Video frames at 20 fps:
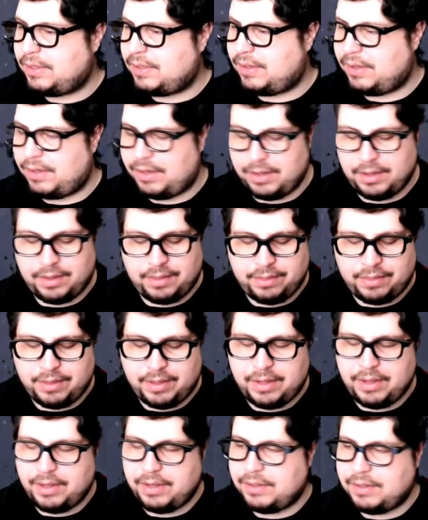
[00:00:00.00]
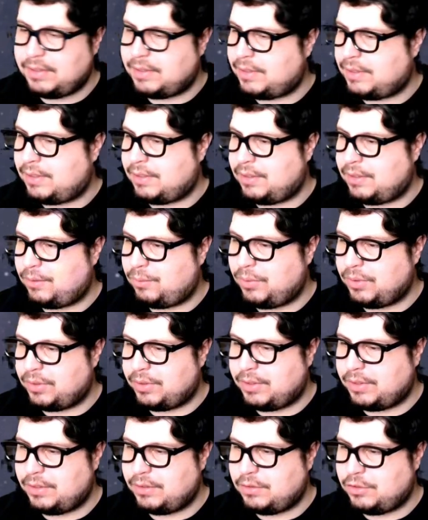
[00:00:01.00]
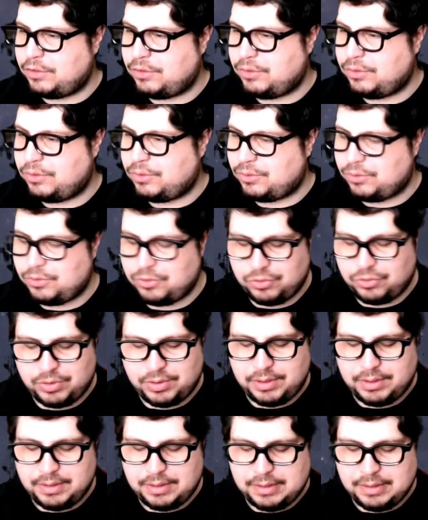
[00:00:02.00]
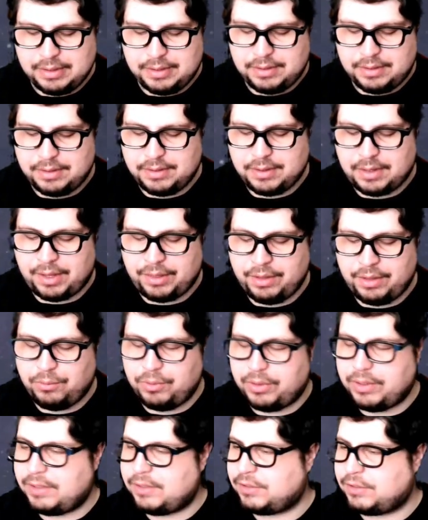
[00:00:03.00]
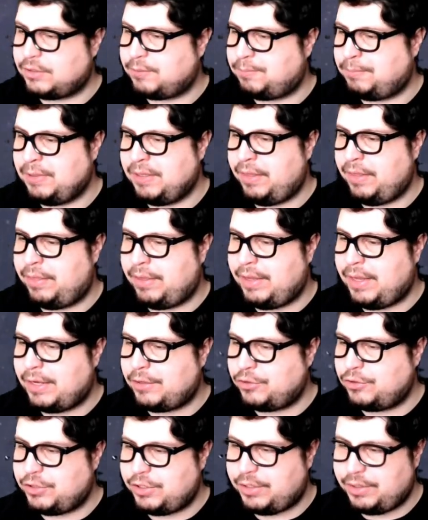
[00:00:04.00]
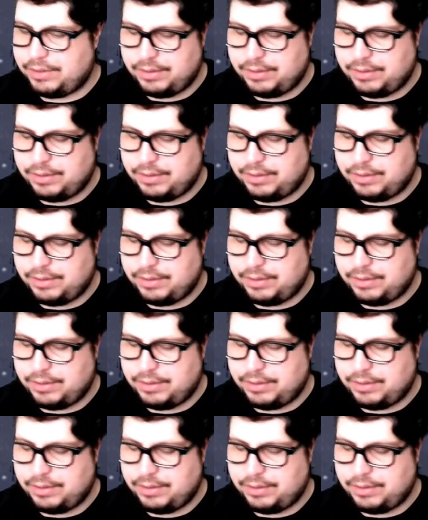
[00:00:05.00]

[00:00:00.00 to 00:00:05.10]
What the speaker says: And then we're going to do... I think we're going to split the energy